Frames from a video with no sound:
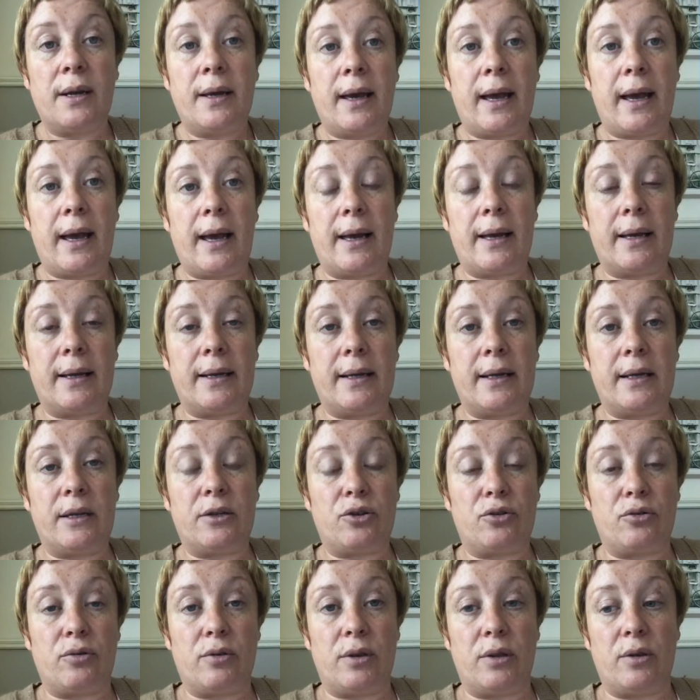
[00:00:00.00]

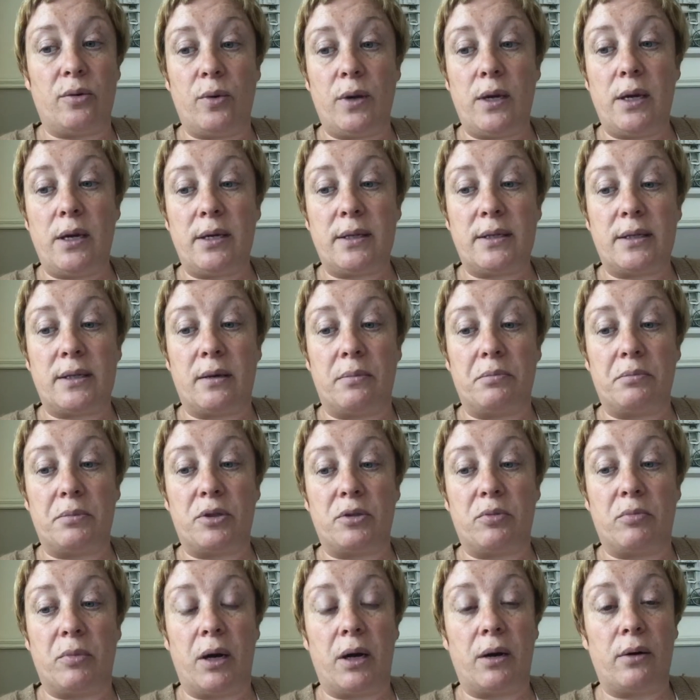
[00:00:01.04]
later in the week, some
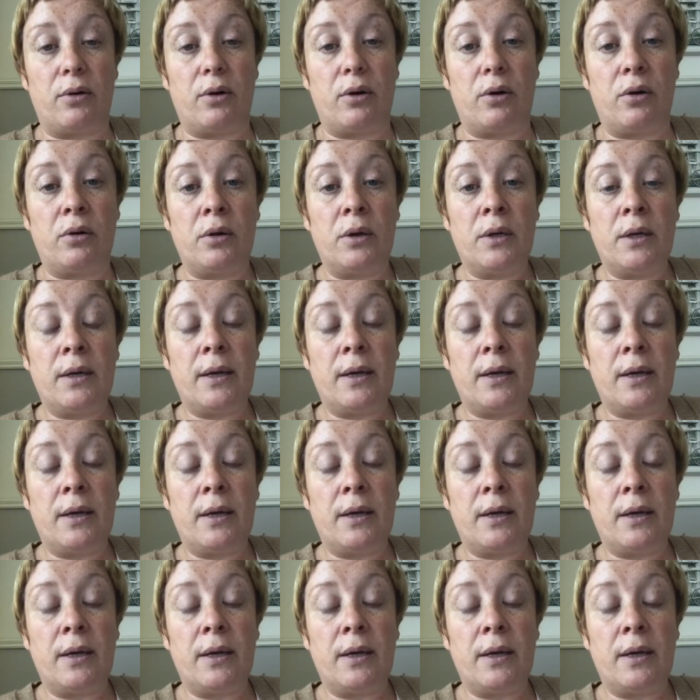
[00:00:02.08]
tomorrow.